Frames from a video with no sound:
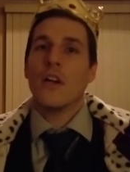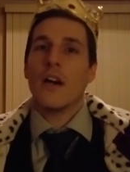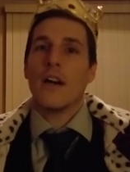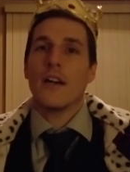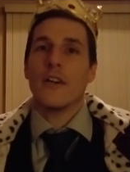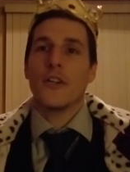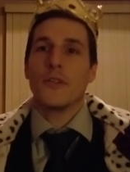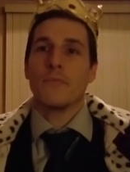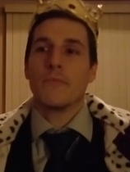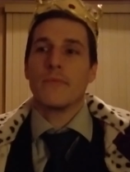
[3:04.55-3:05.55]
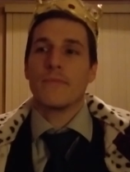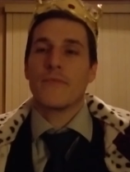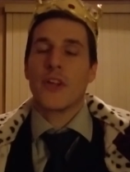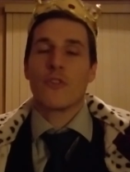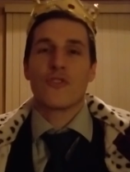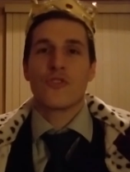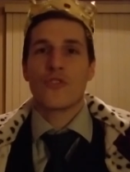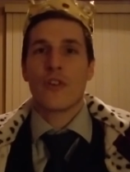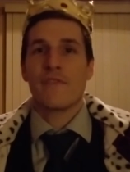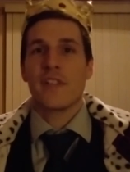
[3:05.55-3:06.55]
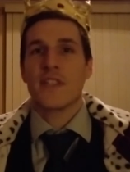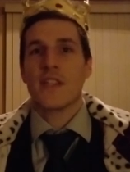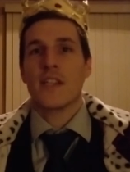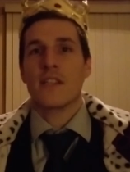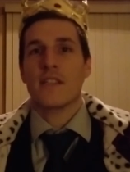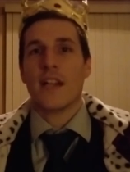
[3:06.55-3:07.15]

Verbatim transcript: Um, there's services